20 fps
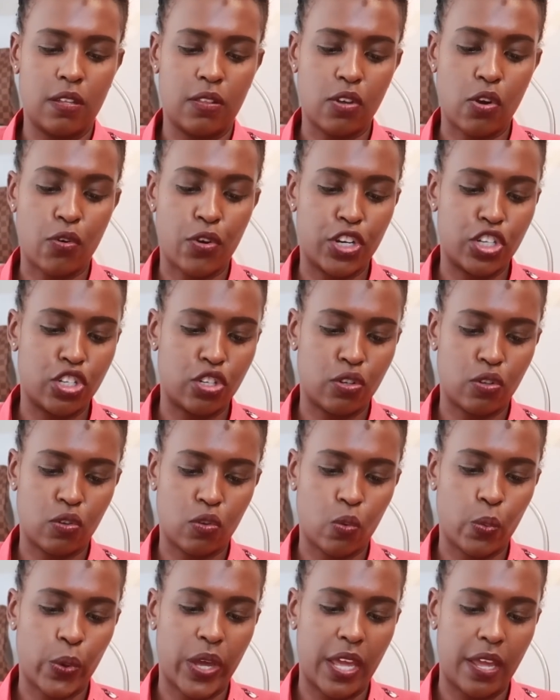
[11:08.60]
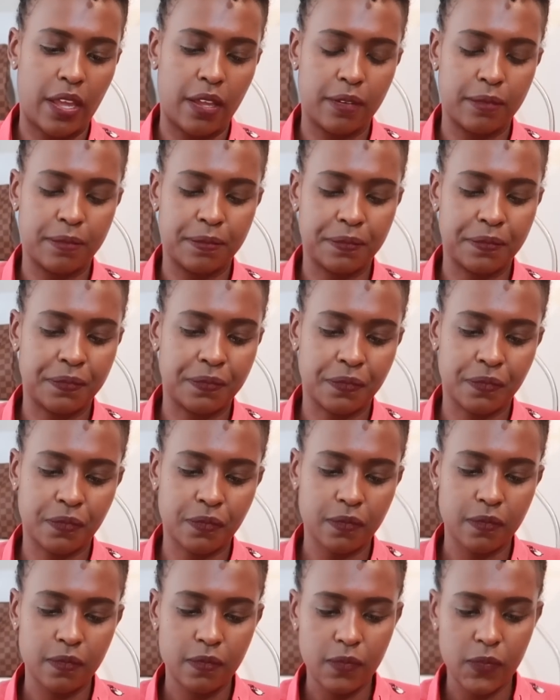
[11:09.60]
the original way,
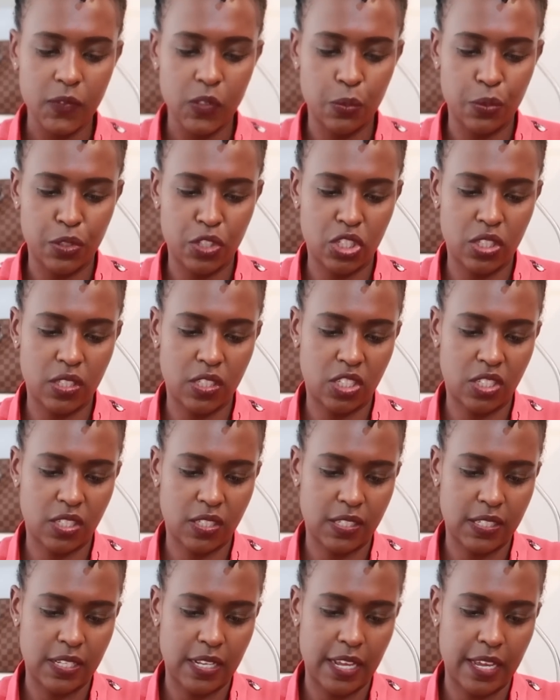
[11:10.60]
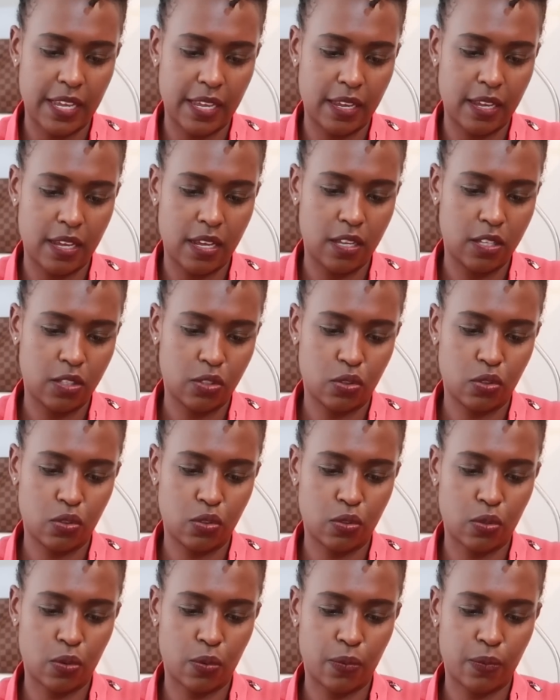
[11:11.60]
which is just like
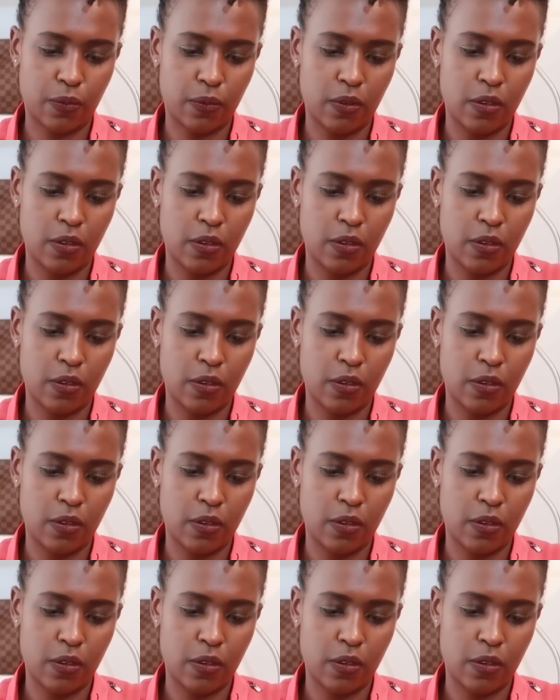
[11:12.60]
so.